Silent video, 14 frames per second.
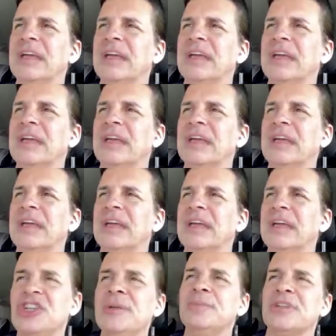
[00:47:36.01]
stuff, so they're like,
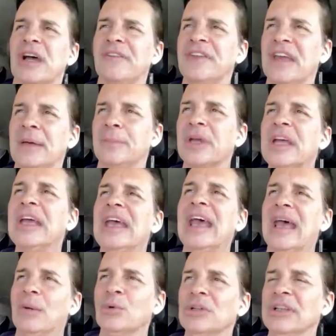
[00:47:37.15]
we'll just make the cheap stuff
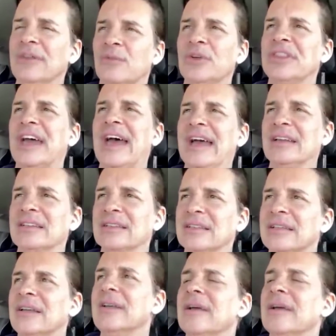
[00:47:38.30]
hip, and we'll live that.